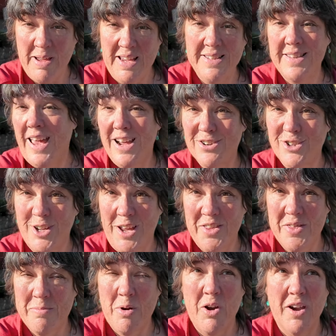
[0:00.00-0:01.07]
me is actually
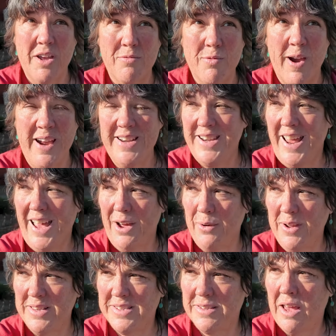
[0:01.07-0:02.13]
on the market right now.
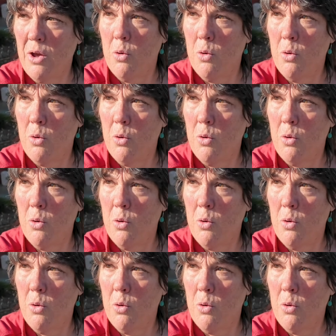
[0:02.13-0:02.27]
It's